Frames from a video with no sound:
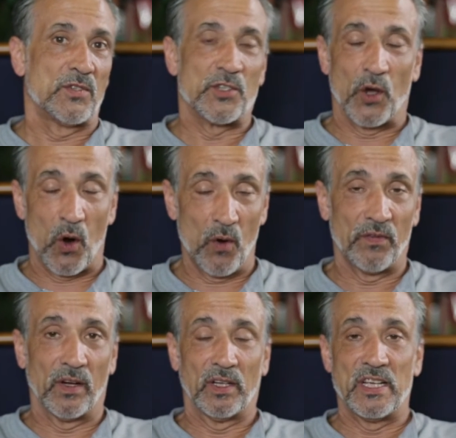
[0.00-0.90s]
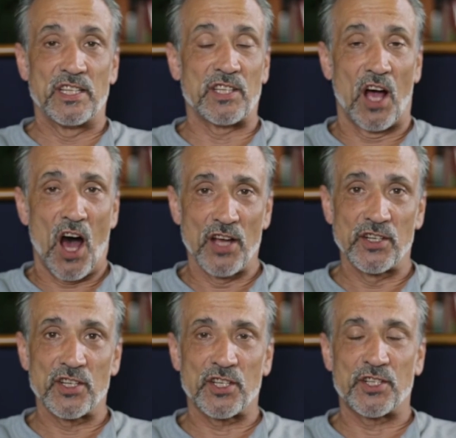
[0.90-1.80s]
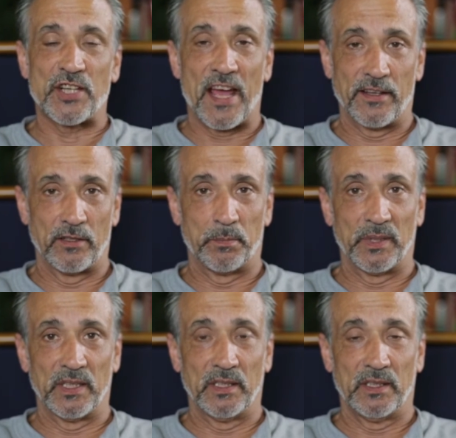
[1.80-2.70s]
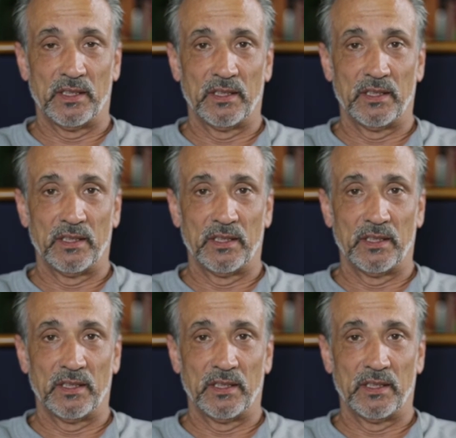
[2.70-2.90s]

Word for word: Jehovah is understandably